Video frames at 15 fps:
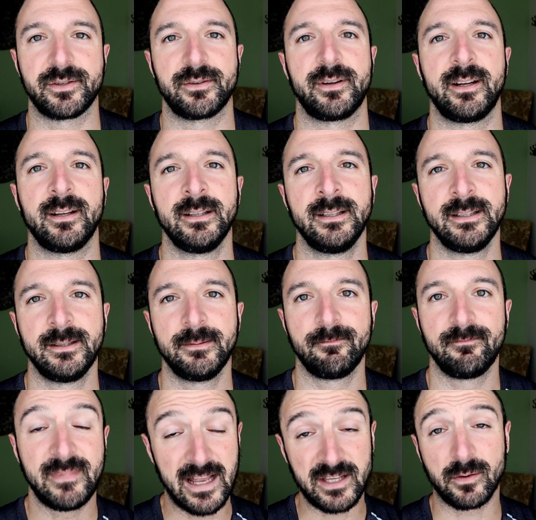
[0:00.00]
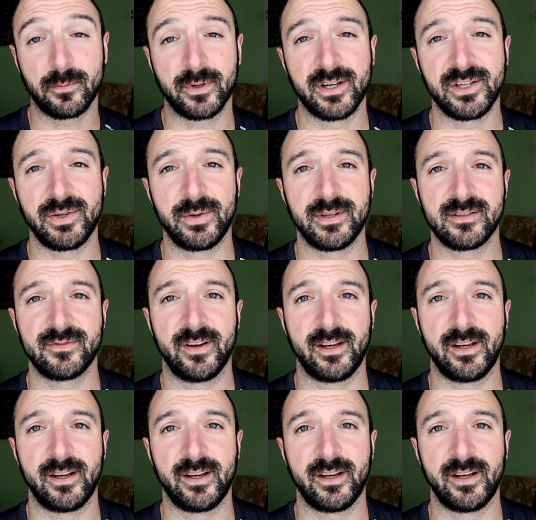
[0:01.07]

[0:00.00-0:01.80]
journey. That's what we're gonna do in this